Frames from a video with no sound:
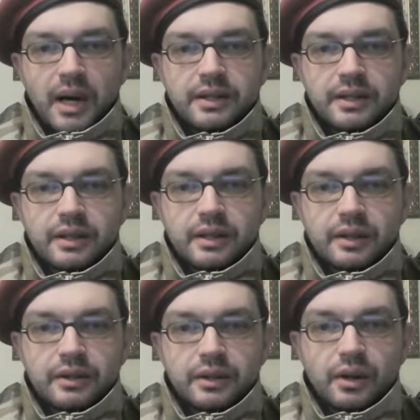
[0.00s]

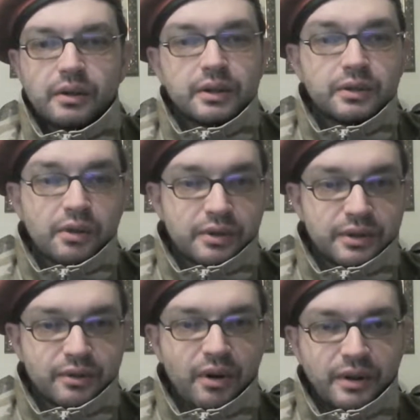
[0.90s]
bicycle and call it
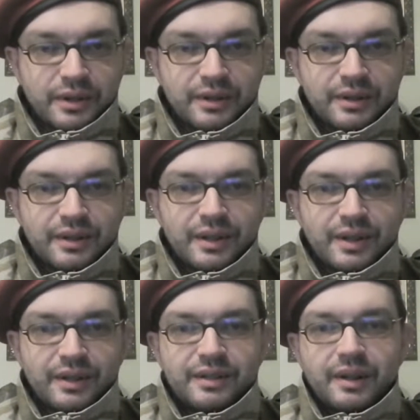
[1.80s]
Rolls Royce,
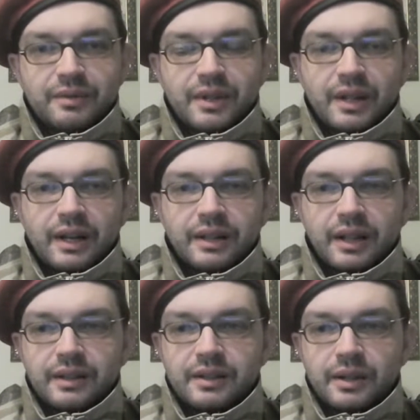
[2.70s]
something like that.